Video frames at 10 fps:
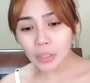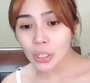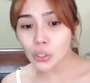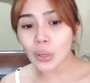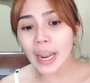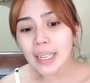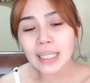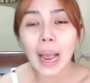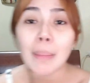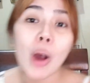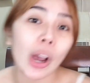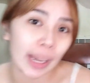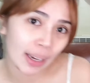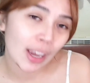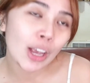So guys,
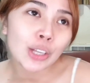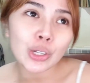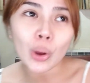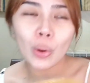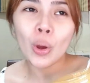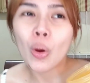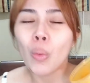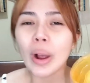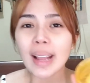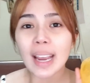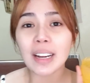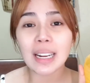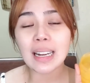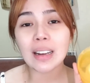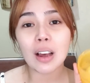okay. So what I
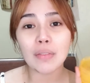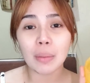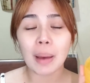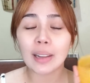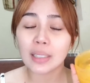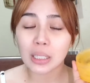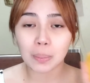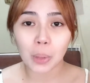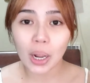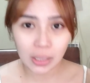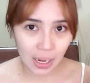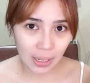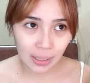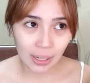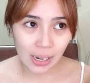really love about this
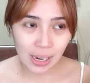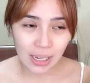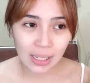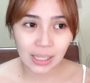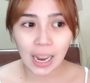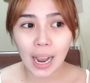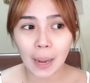product is